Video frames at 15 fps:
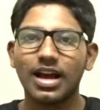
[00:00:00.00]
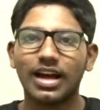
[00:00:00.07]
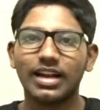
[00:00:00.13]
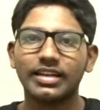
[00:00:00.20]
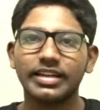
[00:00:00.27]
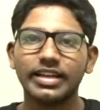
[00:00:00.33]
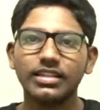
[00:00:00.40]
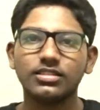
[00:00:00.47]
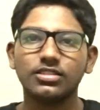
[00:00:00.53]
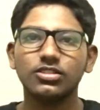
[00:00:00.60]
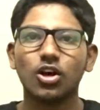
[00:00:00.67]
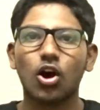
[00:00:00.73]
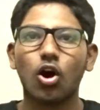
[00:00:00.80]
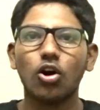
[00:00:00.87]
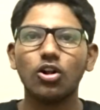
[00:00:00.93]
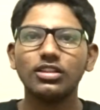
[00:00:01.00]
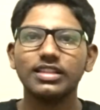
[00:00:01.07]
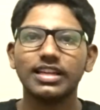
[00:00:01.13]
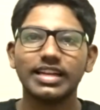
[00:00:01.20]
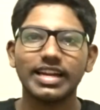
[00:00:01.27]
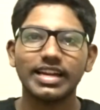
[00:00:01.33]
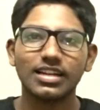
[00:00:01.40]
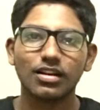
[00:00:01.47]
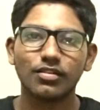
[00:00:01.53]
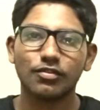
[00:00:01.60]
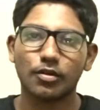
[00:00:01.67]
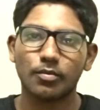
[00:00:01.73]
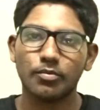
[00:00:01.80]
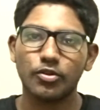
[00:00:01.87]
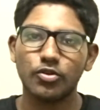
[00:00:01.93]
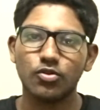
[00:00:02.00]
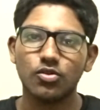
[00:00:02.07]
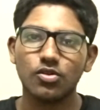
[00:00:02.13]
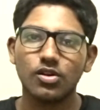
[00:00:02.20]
and gets all the data from you,